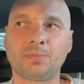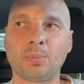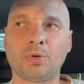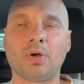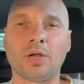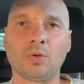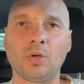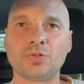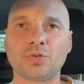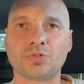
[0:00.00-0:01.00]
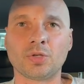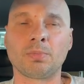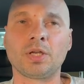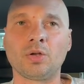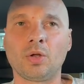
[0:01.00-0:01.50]
probably right knowledge, or
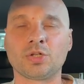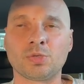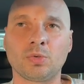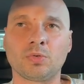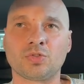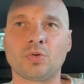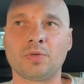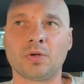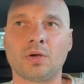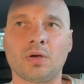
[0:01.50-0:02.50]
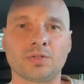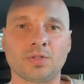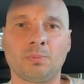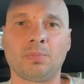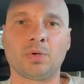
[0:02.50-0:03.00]
somebody knowledgeable was driving a car at
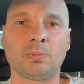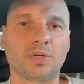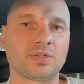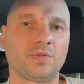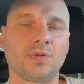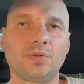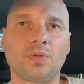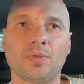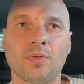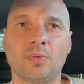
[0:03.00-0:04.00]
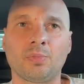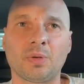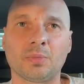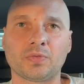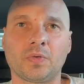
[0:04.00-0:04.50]
some point. Because if you don't know
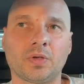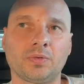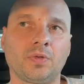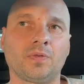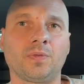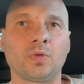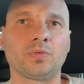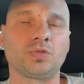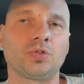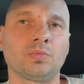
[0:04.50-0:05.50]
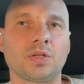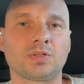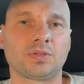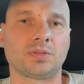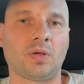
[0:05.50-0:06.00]
pretty much a vehicle, you would assume
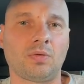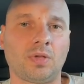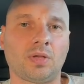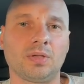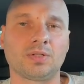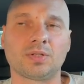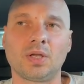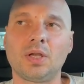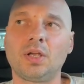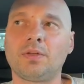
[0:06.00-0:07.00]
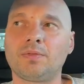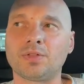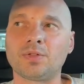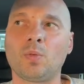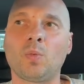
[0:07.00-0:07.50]
that's how the vehicle is. If
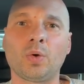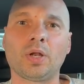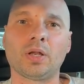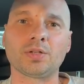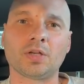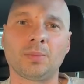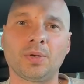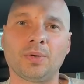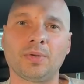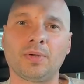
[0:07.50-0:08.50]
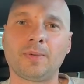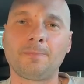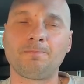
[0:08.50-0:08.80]
there's no warning lights coming on,